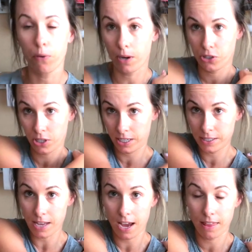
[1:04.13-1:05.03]

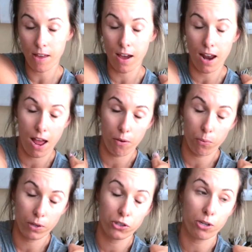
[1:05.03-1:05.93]
questions, I thought I
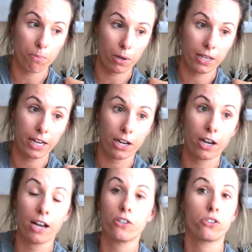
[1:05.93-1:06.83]
would jump on
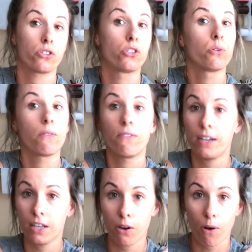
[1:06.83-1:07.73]
here and just do a
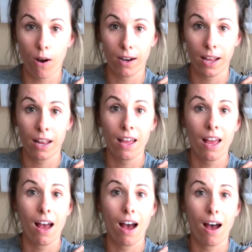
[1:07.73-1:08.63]
video on it.
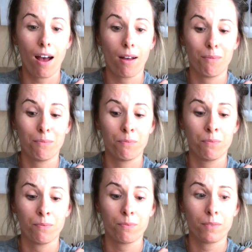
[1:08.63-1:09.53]
I'm
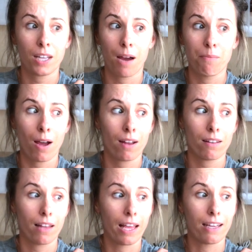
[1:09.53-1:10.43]
not
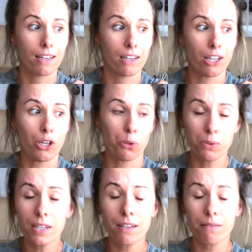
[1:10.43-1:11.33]
like gonna
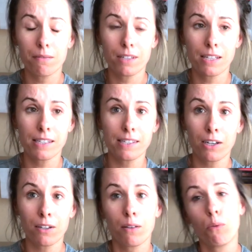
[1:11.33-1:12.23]
use it
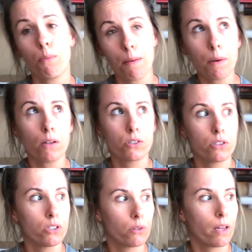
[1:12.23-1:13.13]
necessarily. Well, maybe I'll
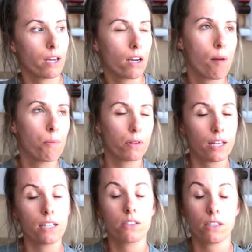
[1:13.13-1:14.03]
do like a couple
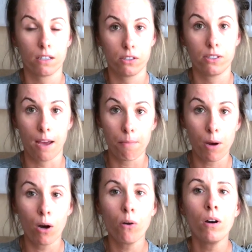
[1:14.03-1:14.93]
things to
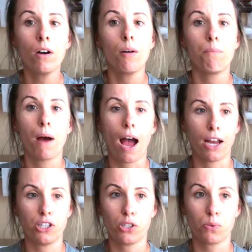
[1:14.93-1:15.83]
demo, but
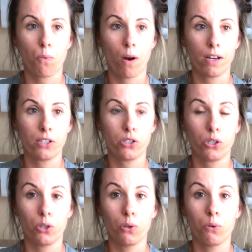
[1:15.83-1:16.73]
I just wanted
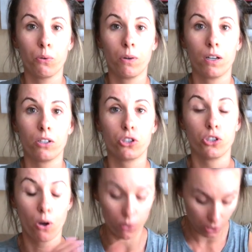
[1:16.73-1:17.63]
to
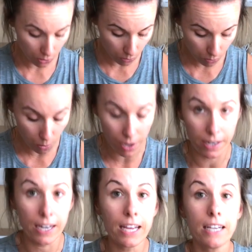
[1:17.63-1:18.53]
show you what
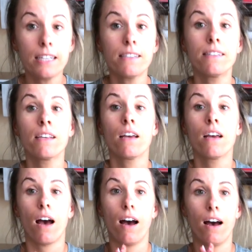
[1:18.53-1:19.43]
it is,
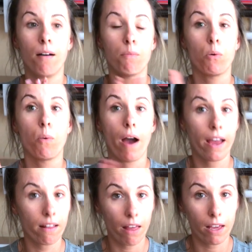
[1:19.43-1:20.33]

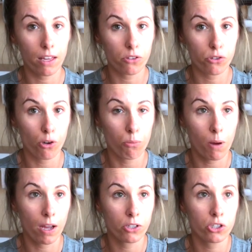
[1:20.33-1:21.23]
why I like it so
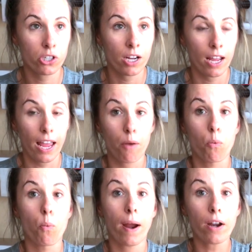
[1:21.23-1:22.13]
much,
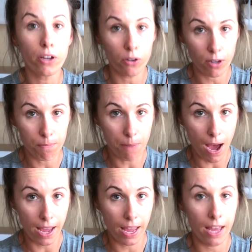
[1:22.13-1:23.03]
where you can
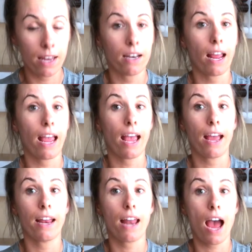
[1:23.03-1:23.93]
buy it,
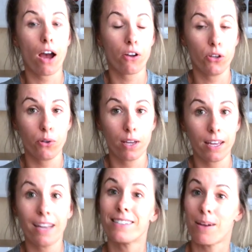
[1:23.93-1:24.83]
and how you
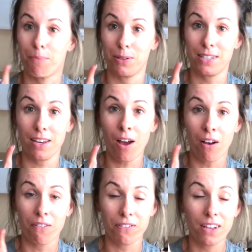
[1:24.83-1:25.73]
can get 10%
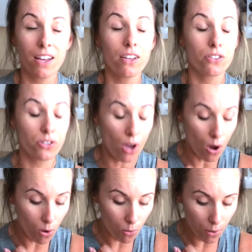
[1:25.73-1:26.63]
off.
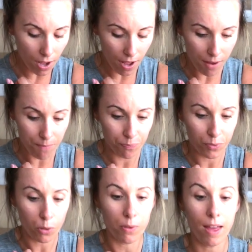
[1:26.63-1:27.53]
So
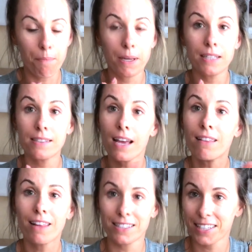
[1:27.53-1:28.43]
with that being
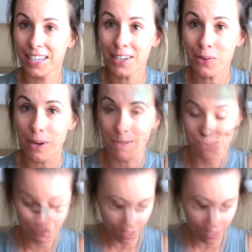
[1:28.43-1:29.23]
said, let's get into it.